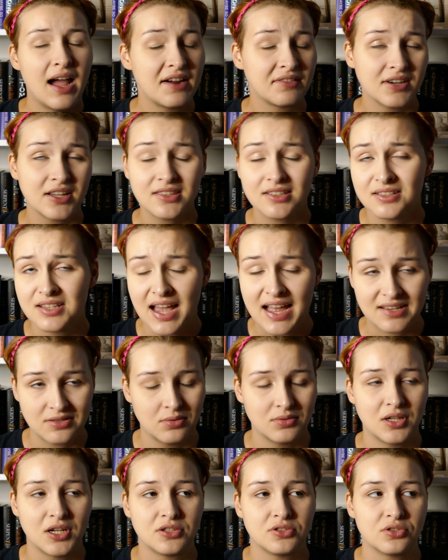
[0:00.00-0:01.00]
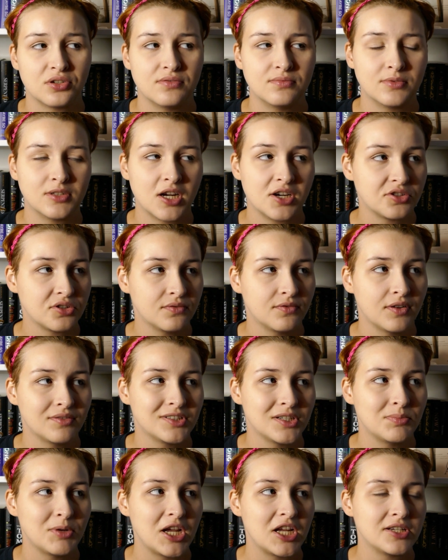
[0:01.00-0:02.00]
read the last
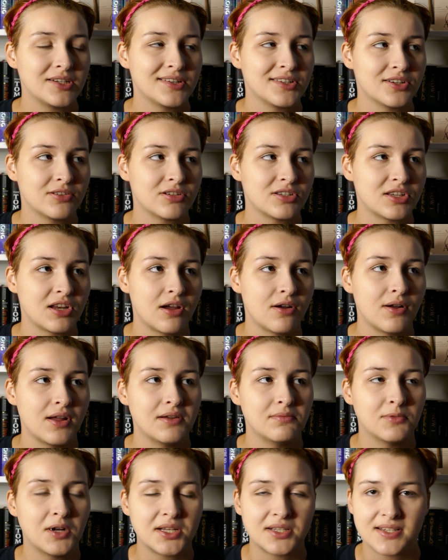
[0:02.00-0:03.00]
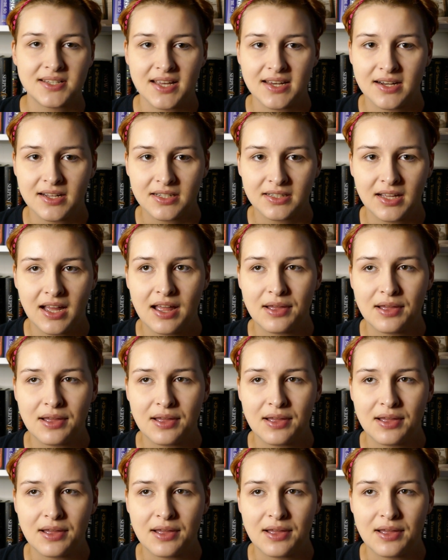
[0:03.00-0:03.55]
150 pages or so in one sitting.